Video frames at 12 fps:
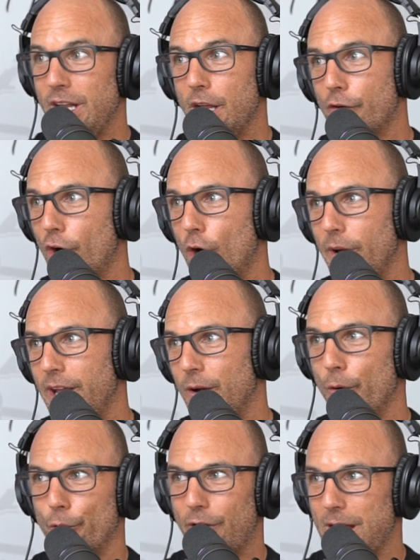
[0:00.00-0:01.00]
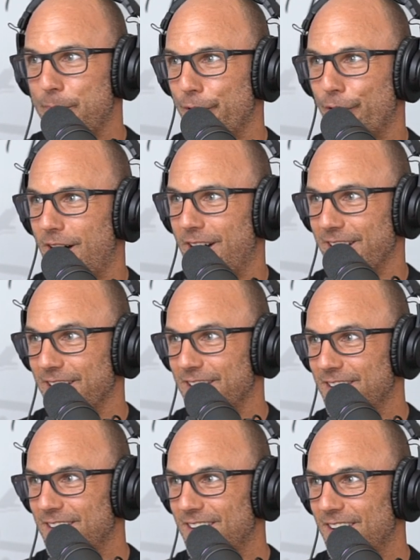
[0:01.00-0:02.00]
and growing or ripe and rotting.
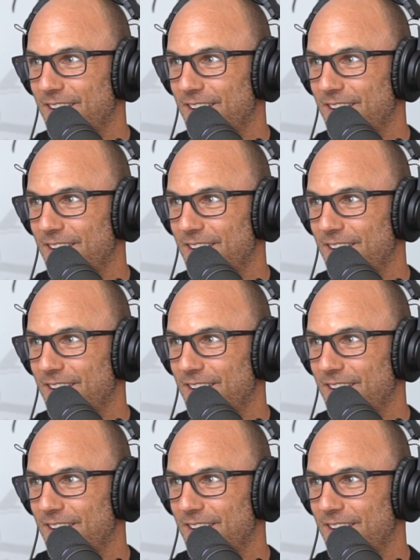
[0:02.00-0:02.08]
Yeah.